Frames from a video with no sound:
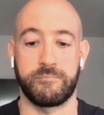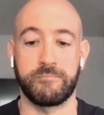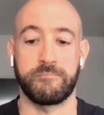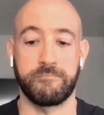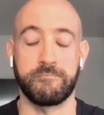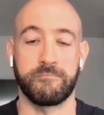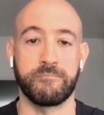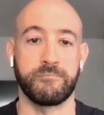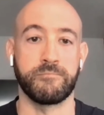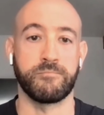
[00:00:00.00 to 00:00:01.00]

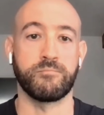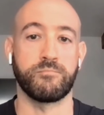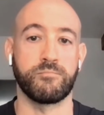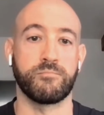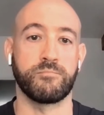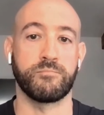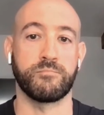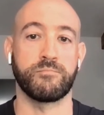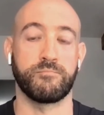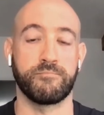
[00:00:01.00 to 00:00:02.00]

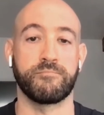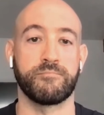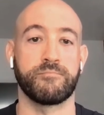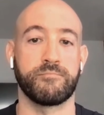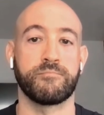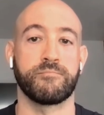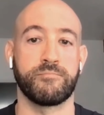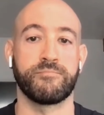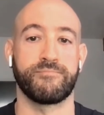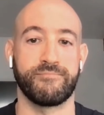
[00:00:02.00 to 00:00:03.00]

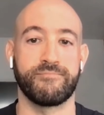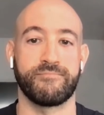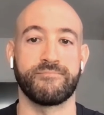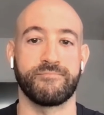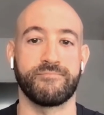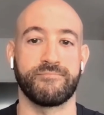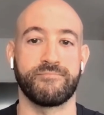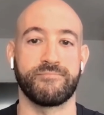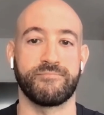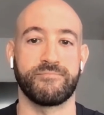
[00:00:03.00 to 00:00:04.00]

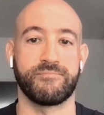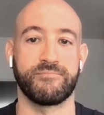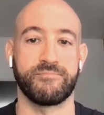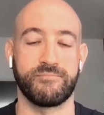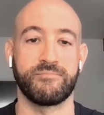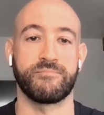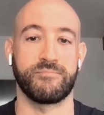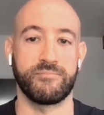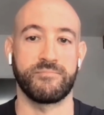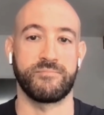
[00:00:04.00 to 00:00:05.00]

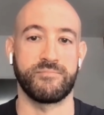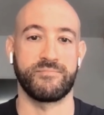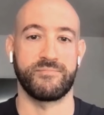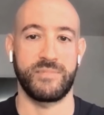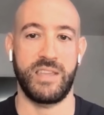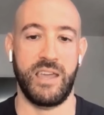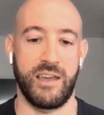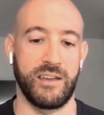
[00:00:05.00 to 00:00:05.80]
(not speaking)